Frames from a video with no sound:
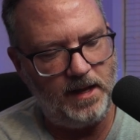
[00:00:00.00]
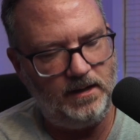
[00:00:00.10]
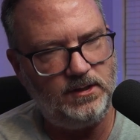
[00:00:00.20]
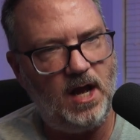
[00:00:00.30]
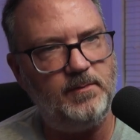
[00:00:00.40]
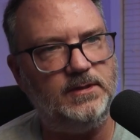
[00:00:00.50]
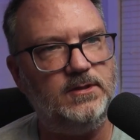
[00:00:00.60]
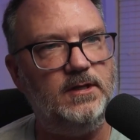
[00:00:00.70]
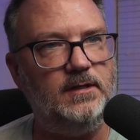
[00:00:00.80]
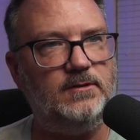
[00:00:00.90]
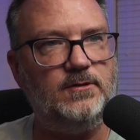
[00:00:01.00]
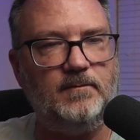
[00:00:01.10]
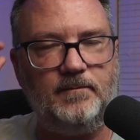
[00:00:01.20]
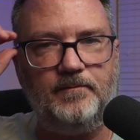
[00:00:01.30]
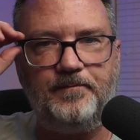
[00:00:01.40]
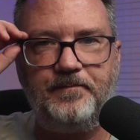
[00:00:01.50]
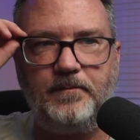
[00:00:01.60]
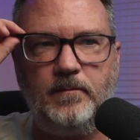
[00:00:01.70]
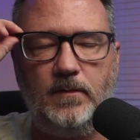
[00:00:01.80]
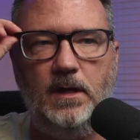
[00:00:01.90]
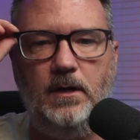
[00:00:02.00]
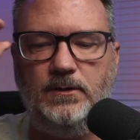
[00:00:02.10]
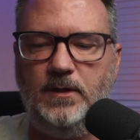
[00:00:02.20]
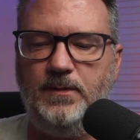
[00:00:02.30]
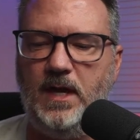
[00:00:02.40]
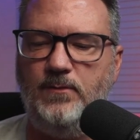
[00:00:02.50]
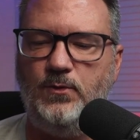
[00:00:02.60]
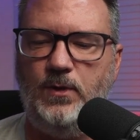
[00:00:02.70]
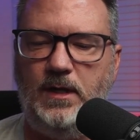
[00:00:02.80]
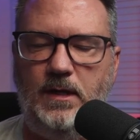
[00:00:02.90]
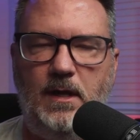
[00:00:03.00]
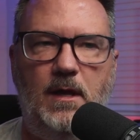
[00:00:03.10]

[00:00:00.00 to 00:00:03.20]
It's common sense. You know, sometimes we,